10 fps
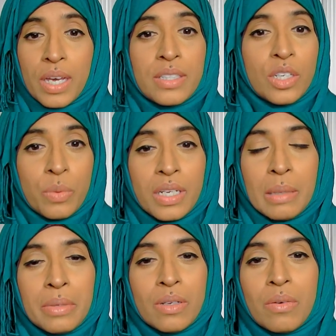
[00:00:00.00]
And you know what?
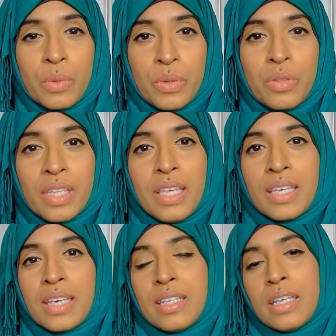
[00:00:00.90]
Let me know what you
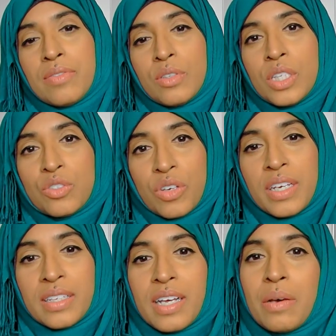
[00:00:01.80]
think and if you did try
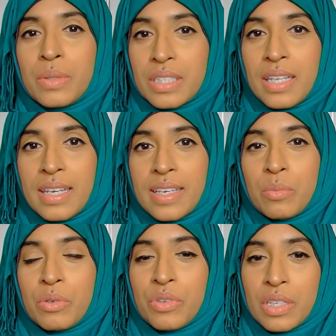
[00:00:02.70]
it and how it's like.
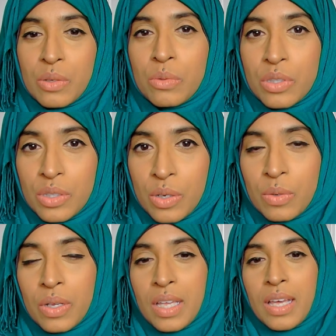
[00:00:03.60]
It'd be really cool to
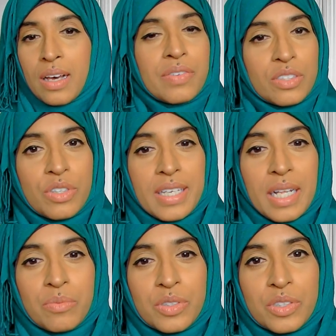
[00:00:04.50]
know if it's really
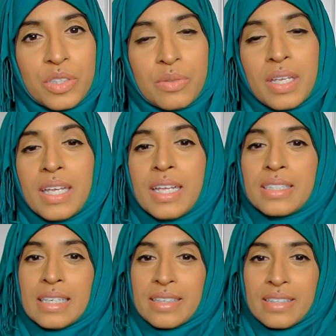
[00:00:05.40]
helpful to you.
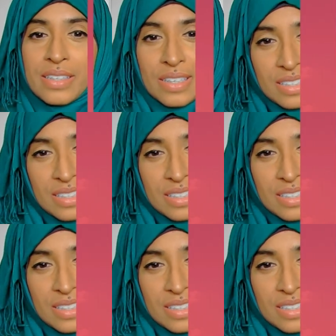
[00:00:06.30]
Take care.